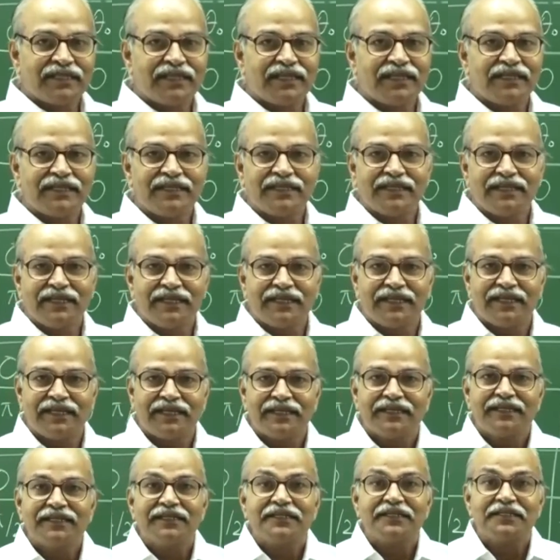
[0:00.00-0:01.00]
in
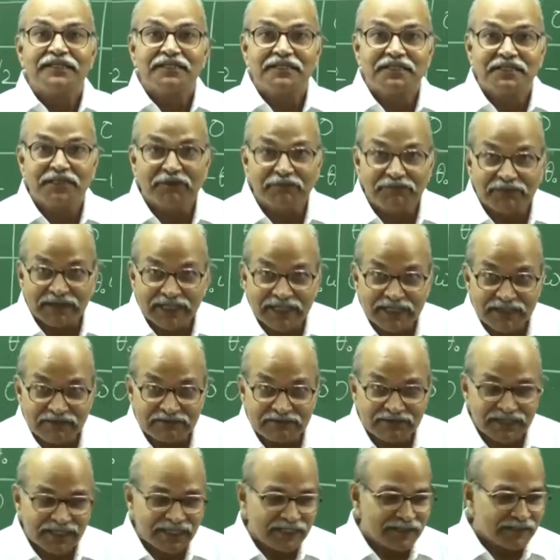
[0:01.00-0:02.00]
a
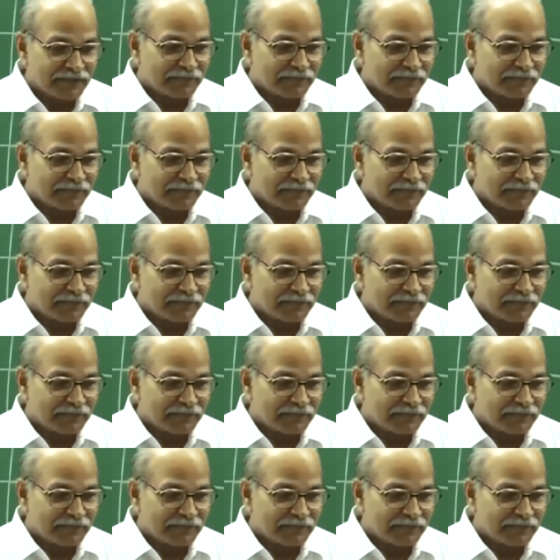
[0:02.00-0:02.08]
different way.